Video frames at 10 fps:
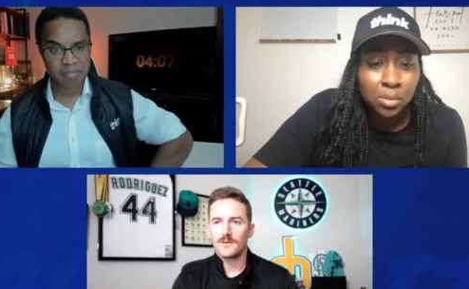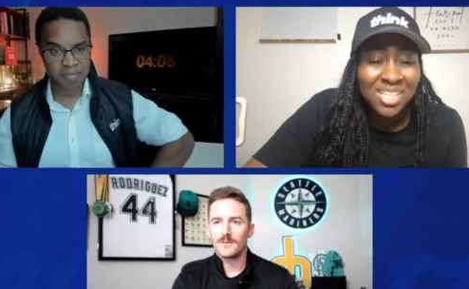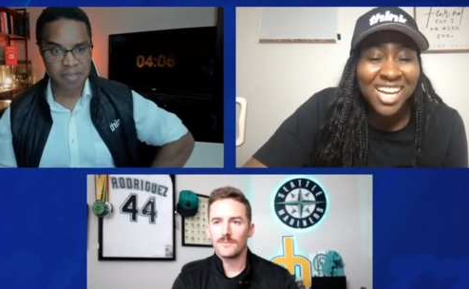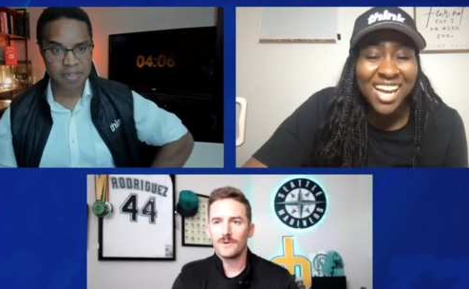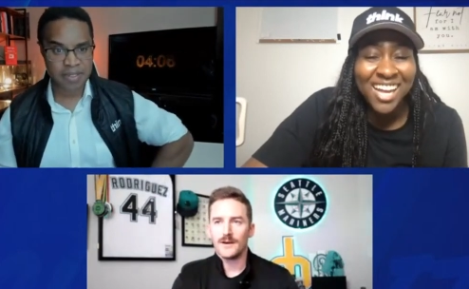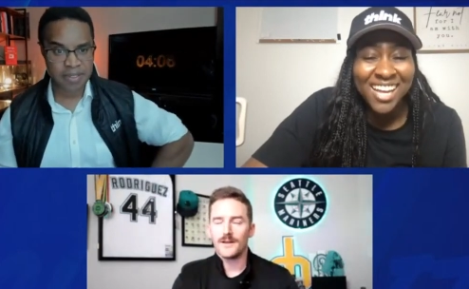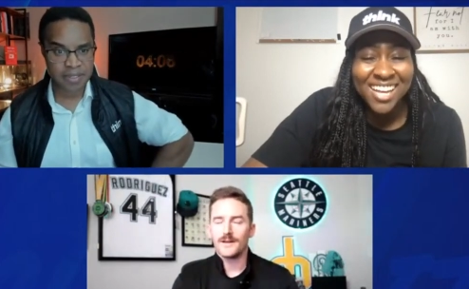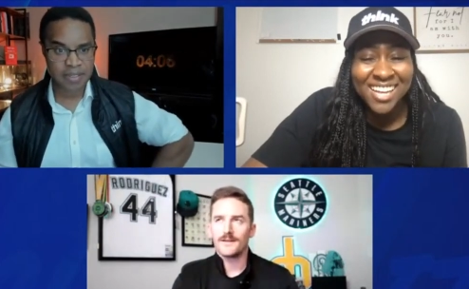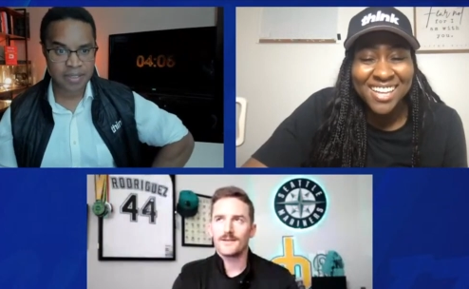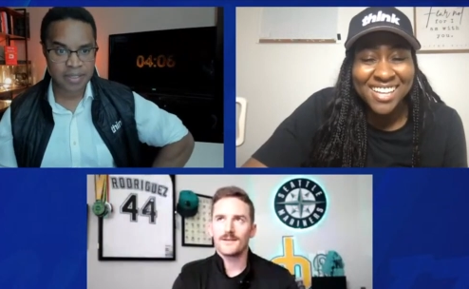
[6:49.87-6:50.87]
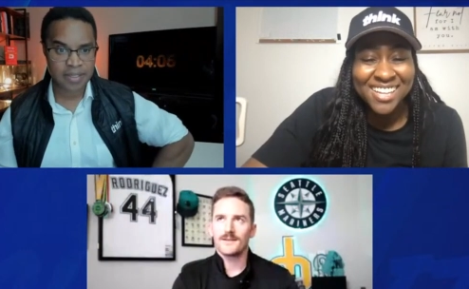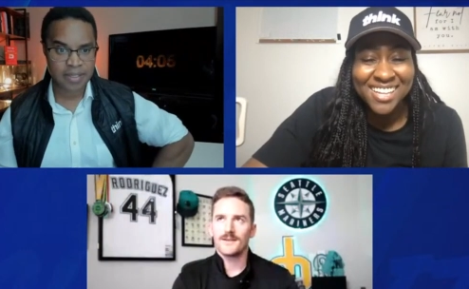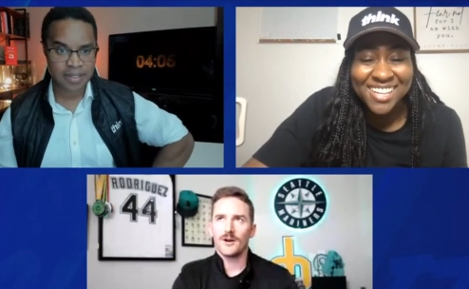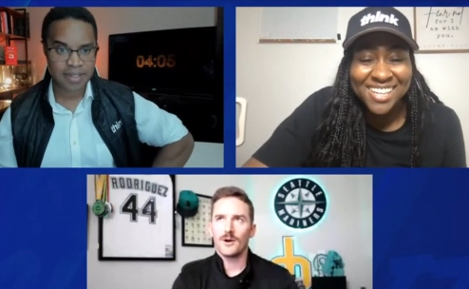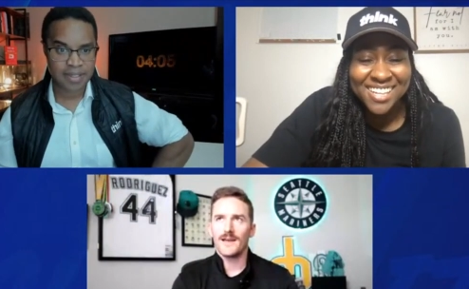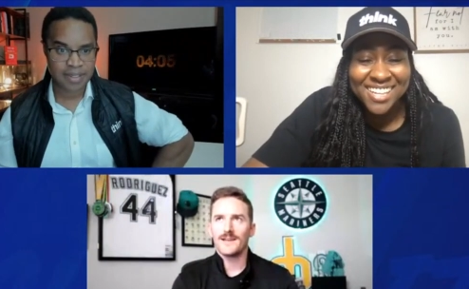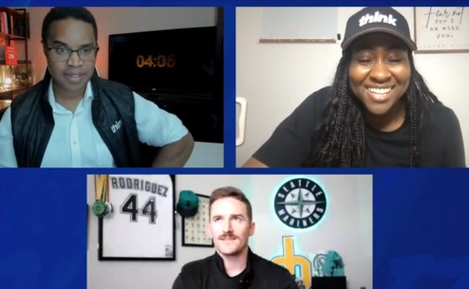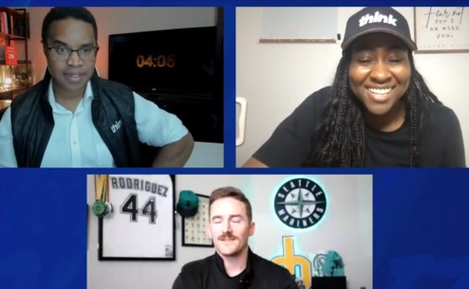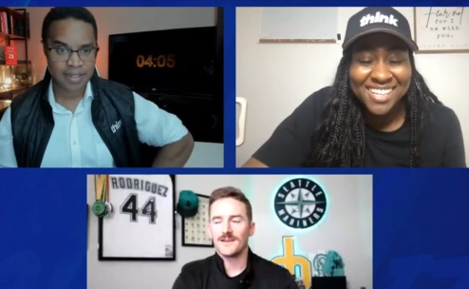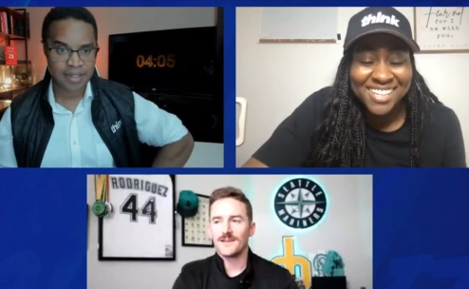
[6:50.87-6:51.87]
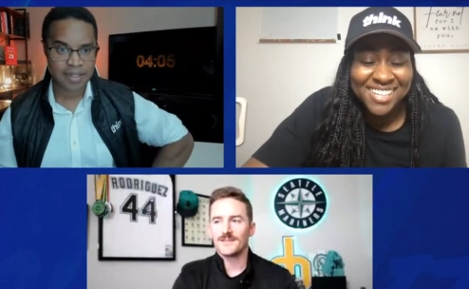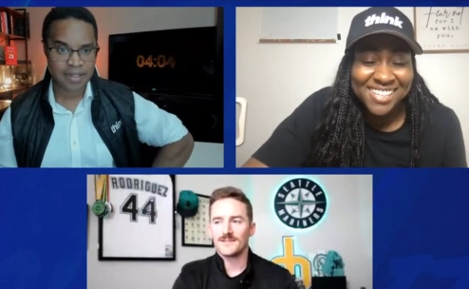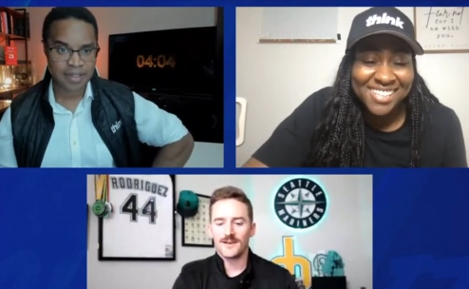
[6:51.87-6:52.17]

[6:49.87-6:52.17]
Speaker 1: But you know, and it's not it's not